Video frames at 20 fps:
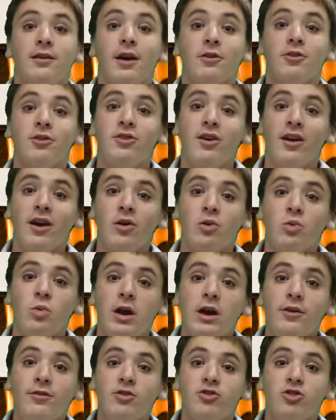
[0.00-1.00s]
Now today
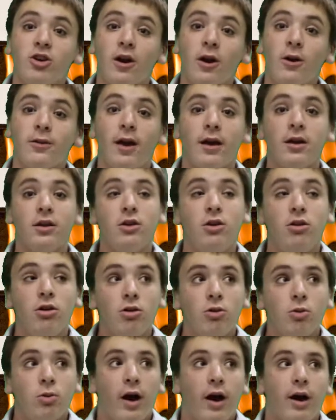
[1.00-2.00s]
we have a chair that
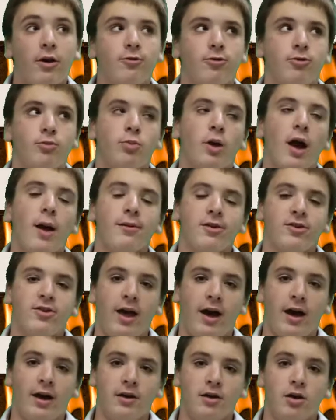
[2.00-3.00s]
you have probably
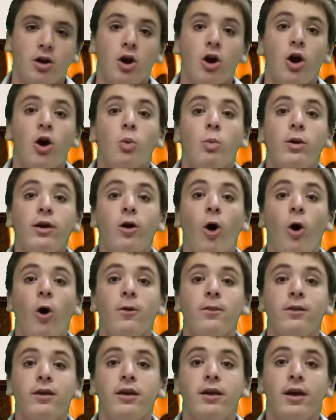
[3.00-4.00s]
sat in. We
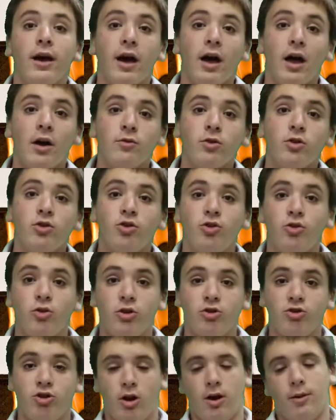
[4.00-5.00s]
call it the average
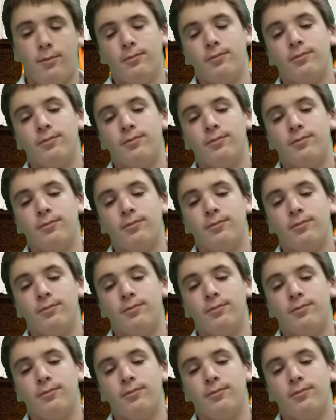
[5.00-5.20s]
student chair.